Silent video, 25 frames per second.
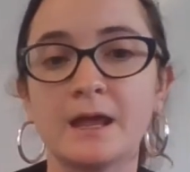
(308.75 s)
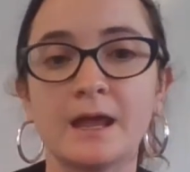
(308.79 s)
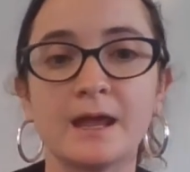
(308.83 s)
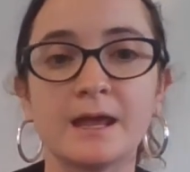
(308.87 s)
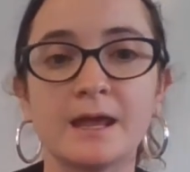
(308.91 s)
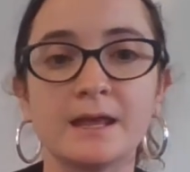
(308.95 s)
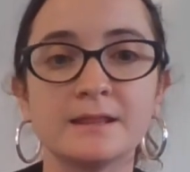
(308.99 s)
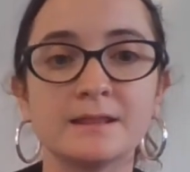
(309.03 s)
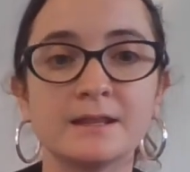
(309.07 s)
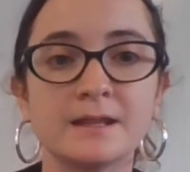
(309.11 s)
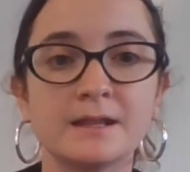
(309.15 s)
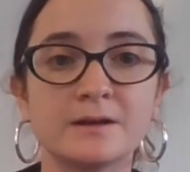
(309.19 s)

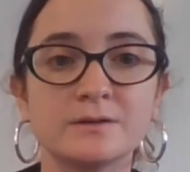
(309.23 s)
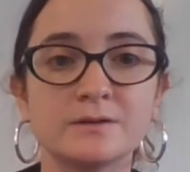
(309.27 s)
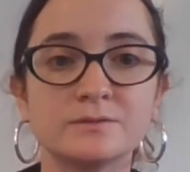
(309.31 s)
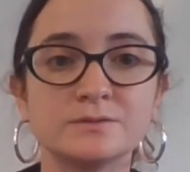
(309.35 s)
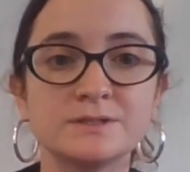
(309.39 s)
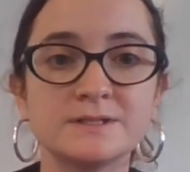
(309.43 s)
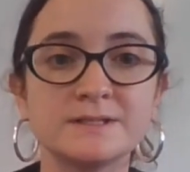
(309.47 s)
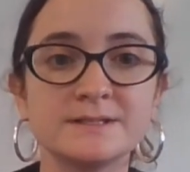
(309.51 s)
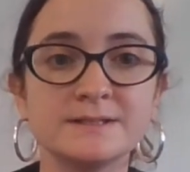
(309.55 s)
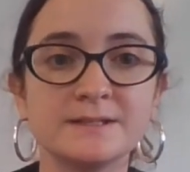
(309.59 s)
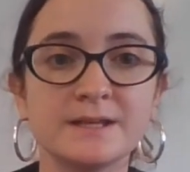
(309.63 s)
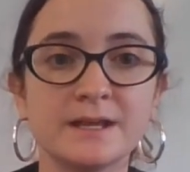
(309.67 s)
And then I'll
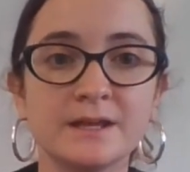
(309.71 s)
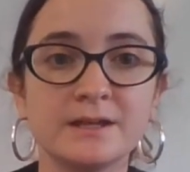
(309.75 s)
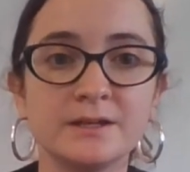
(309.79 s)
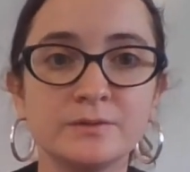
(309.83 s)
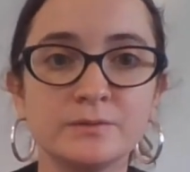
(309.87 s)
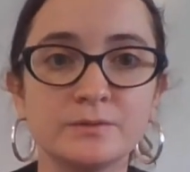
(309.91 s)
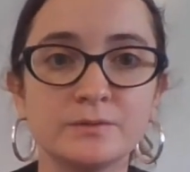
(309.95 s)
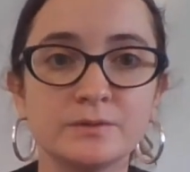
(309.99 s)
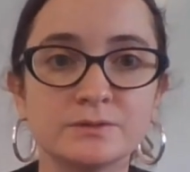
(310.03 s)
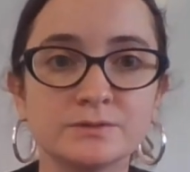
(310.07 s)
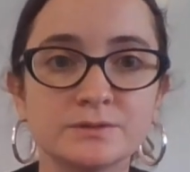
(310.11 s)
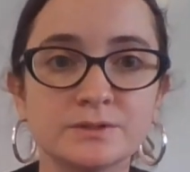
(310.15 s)
just get
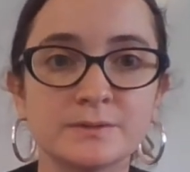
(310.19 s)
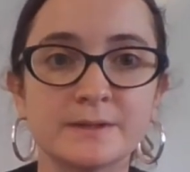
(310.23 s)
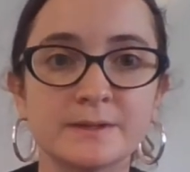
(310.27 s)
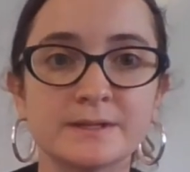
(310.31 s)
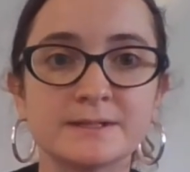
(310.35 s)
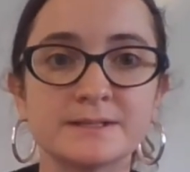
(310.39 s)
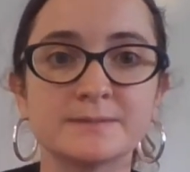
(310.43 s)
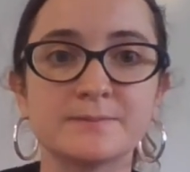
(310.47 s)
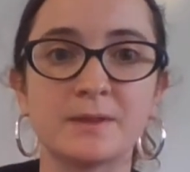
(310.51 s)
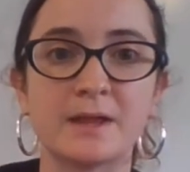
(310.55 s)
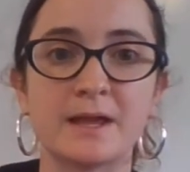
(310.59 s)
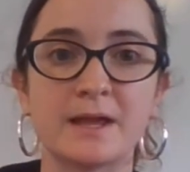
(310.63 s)
you all to
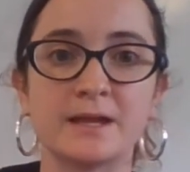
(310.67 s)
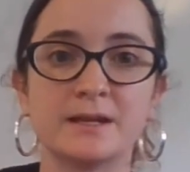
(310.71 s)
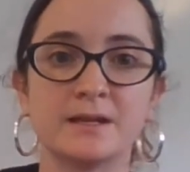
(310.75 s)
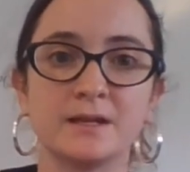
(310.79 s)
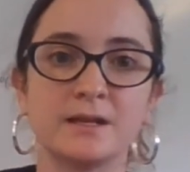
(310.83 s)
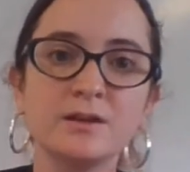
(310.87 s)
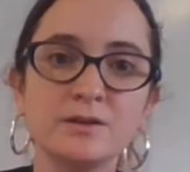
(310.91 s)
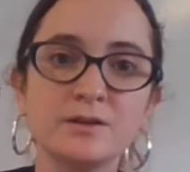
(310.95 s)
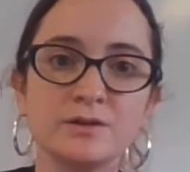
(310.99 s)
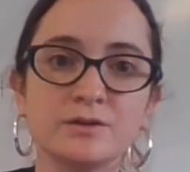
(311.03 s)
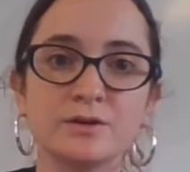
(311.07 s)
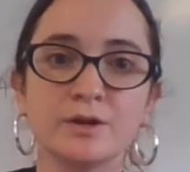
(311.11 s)
explain
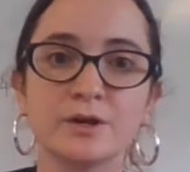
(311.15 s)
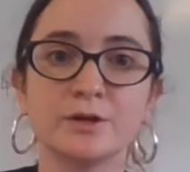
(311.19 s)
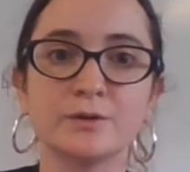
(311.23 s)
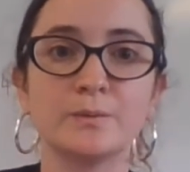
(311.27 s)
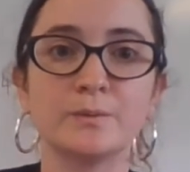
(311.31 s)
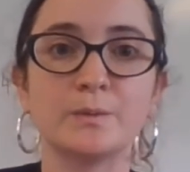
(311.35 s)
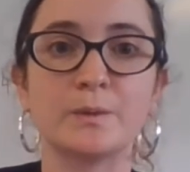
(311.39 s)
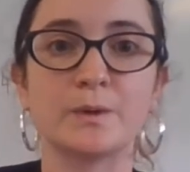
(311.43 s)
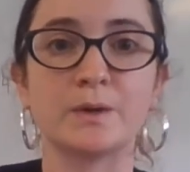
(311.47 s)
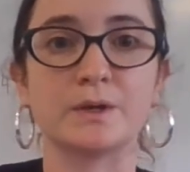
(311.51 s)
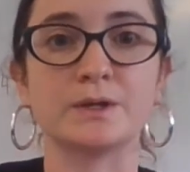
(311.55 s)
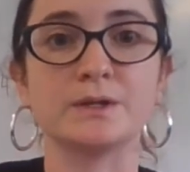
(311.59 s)
in your own
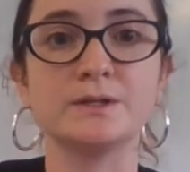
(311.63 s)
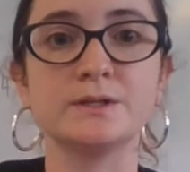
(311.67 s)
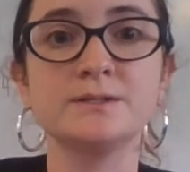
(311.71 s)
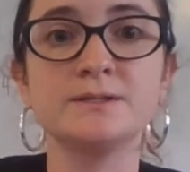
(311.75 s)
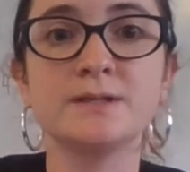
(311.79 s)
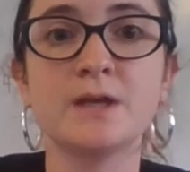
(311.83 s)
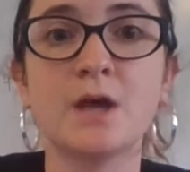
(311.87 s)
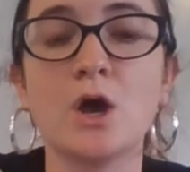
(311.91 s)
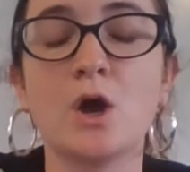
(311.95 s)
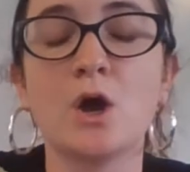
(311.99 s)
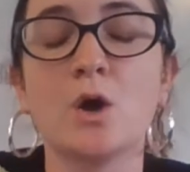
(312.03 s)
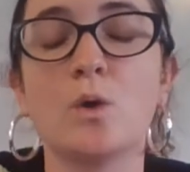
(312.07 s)
words
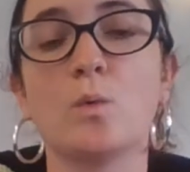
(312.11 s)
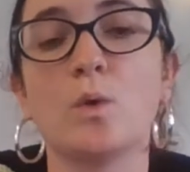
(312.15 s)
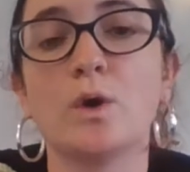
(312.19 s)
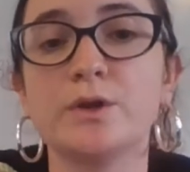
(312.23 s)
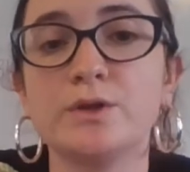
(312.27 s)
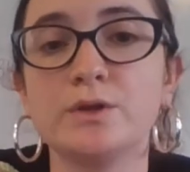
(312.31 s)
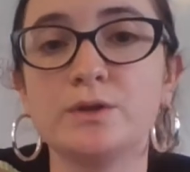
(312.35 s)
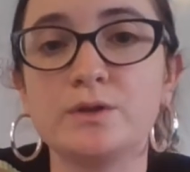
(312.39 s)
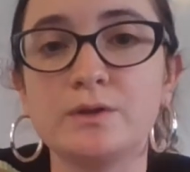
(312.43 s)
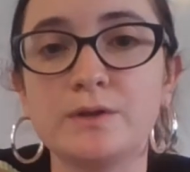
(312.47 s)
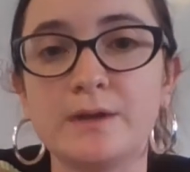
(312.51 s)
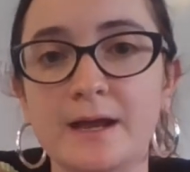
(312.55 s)
what
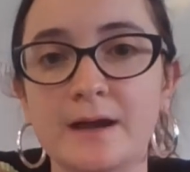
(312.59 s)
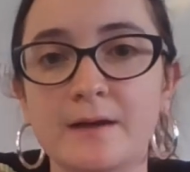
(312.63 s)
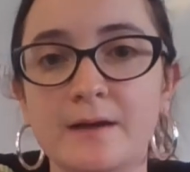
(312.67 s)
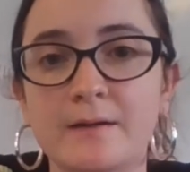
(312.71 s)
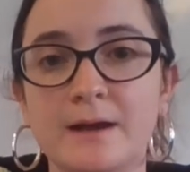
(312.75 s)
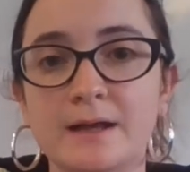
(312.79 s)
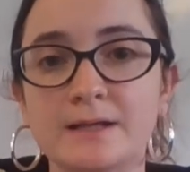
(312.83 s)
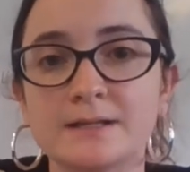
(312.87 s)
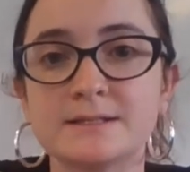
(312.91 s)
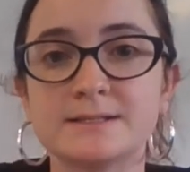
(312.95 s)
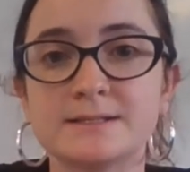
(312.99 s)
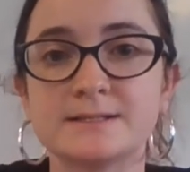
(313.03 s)
you now
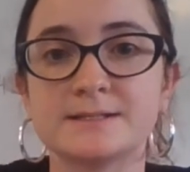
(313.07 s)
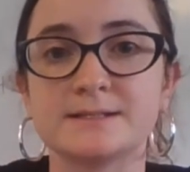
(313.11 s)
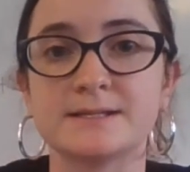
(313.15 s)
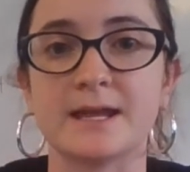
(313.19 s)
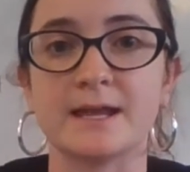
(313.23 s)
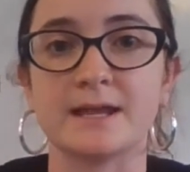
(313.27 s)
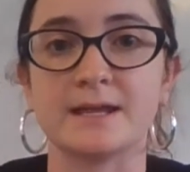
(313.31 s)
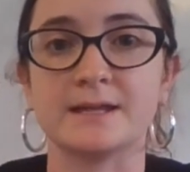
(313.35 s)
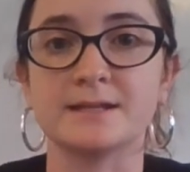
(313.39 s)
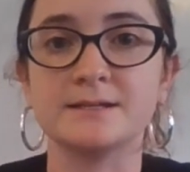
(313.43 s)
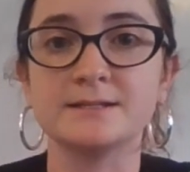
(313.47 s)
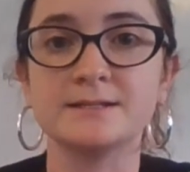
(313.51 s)

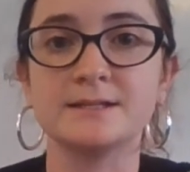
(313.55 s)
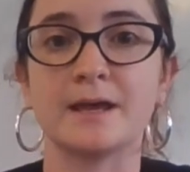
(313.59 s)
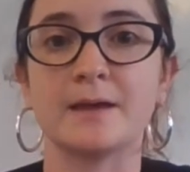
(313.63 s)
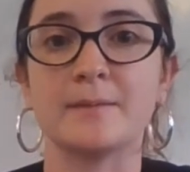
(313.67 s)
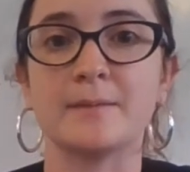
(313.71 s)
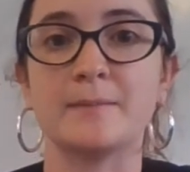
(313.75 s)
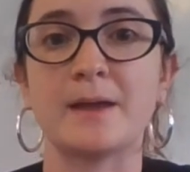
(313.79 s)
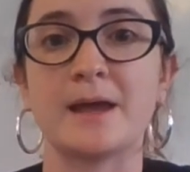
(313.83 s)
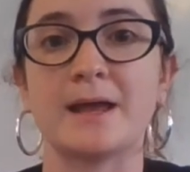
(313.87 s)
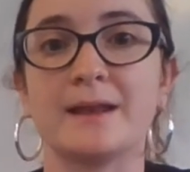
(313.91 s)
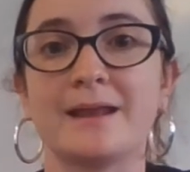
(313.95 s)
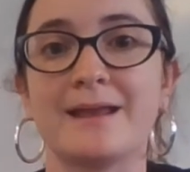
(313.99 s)
understand
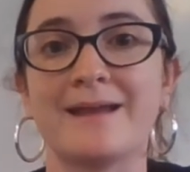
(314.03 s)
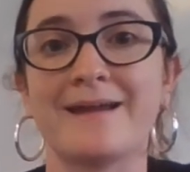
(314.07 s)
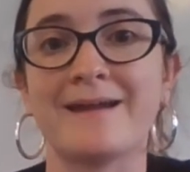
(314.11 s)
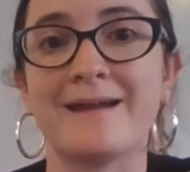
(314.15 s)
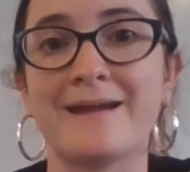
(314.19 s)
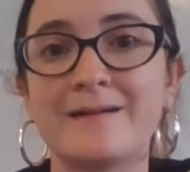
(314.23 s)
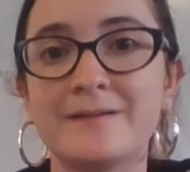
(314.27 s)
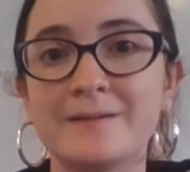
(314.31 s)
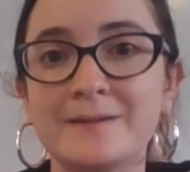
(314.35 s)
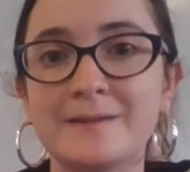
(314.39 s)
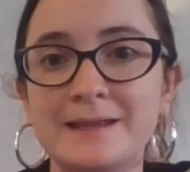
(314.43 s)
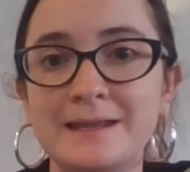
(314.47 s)
about
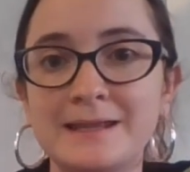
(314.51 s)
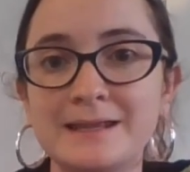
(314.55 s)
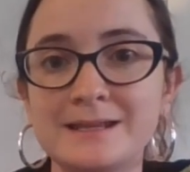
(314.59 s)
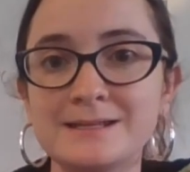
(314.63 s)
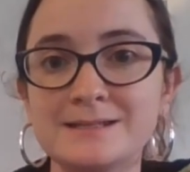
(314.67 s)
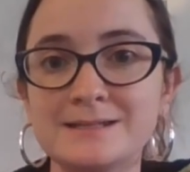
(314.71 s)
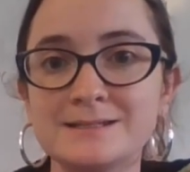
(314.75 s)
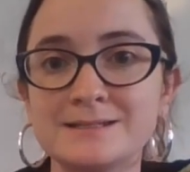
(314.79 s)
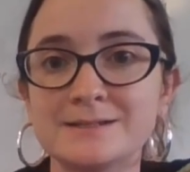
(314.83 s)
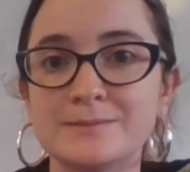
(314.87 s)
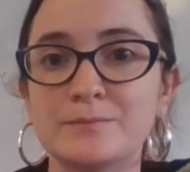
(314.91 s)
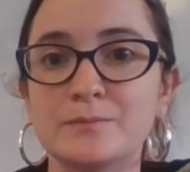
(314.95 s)
how
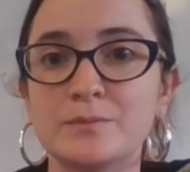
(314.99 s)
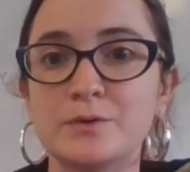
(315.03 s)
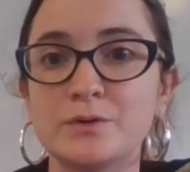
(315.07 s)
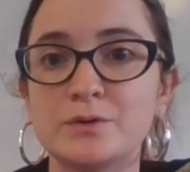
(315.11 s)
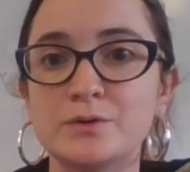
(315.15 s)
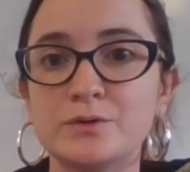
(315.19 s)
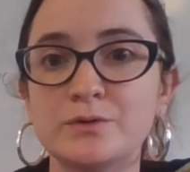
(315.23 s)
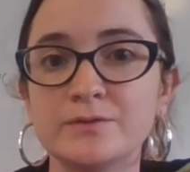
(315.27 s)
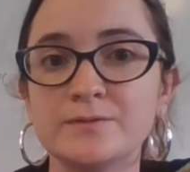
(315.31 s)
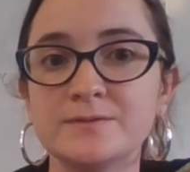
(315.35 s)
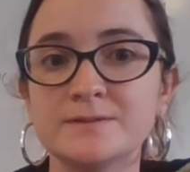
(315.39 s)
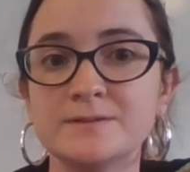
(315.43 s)
heat
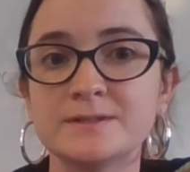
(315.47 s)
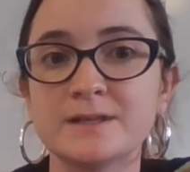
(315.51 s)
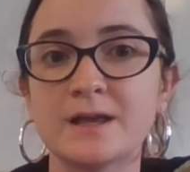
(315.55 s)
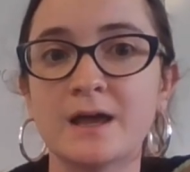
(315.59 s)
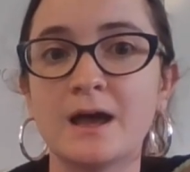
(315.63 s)
moves